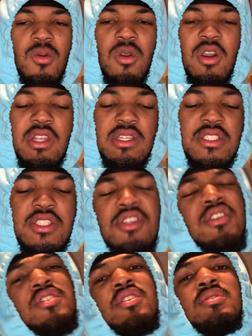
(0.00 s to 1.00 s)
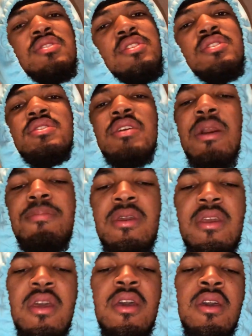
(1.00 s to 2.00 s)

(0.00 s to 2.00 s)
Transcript: on a serious note, serious topic.